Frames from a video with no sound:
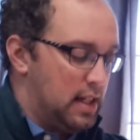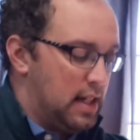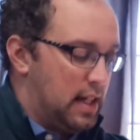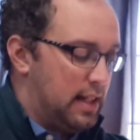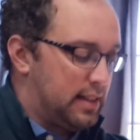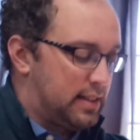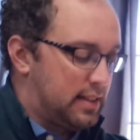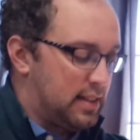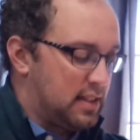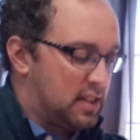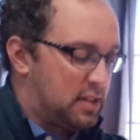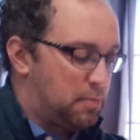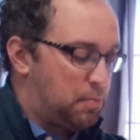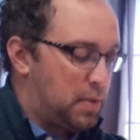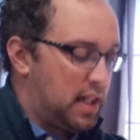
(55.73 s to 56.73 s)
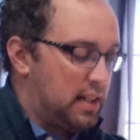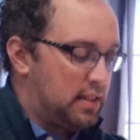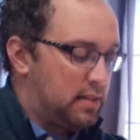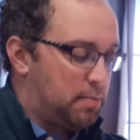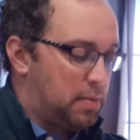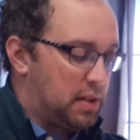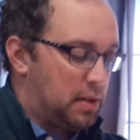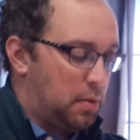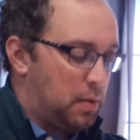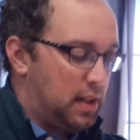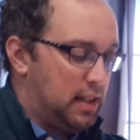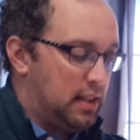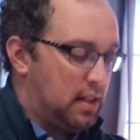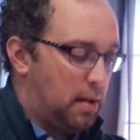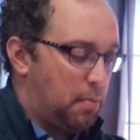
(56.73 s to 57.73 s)
It's the space
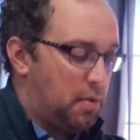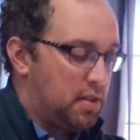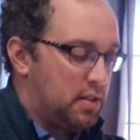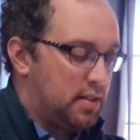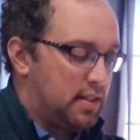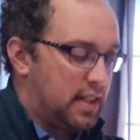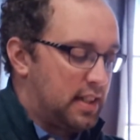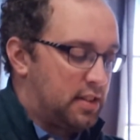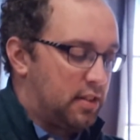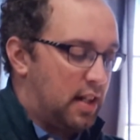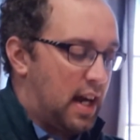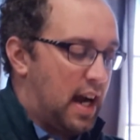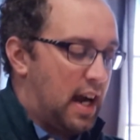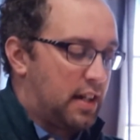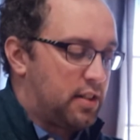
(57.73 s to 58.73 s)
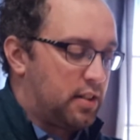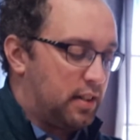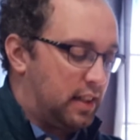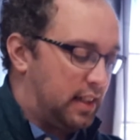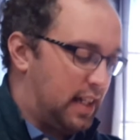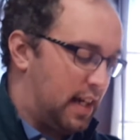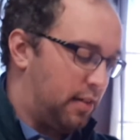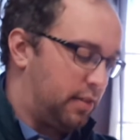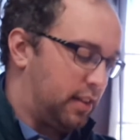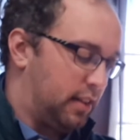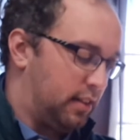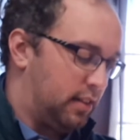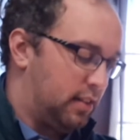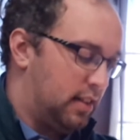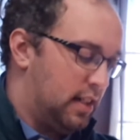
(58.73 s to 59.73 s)
between numbers that you're actually counting.
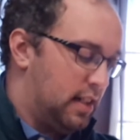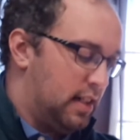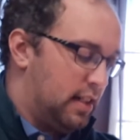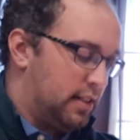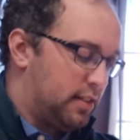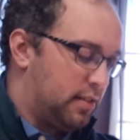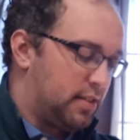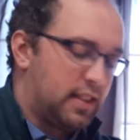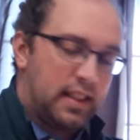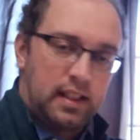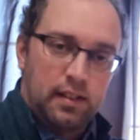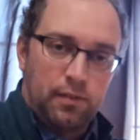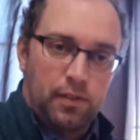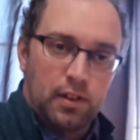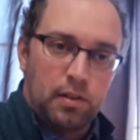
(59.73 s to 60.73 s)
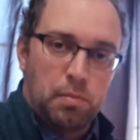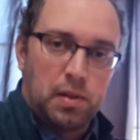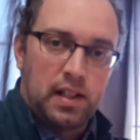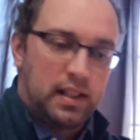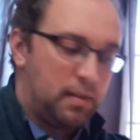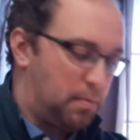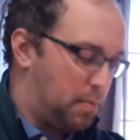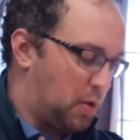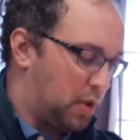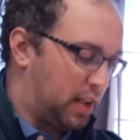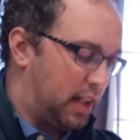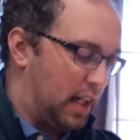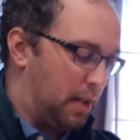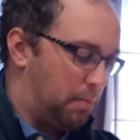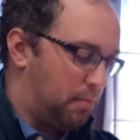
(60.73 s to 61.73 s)
So it's like if you're playing a board
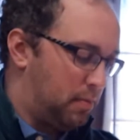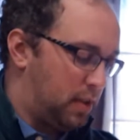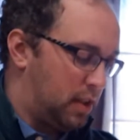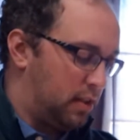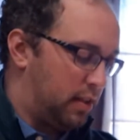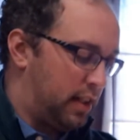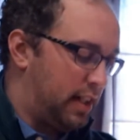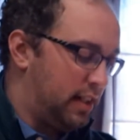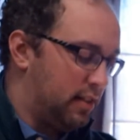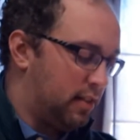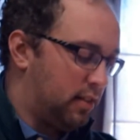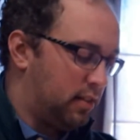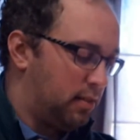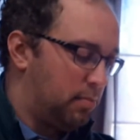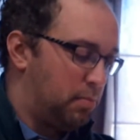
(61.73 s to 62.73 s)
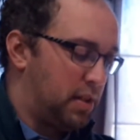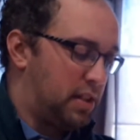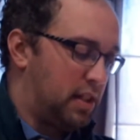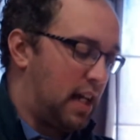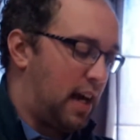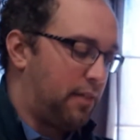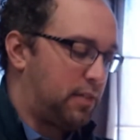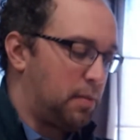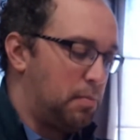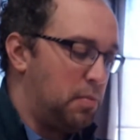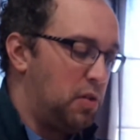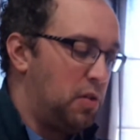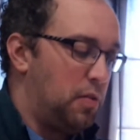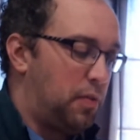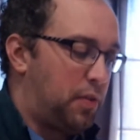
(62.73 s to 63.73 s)
game. You're here, but you have to
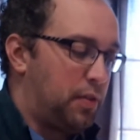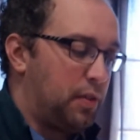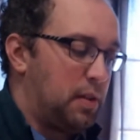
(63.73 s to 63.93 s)
move 3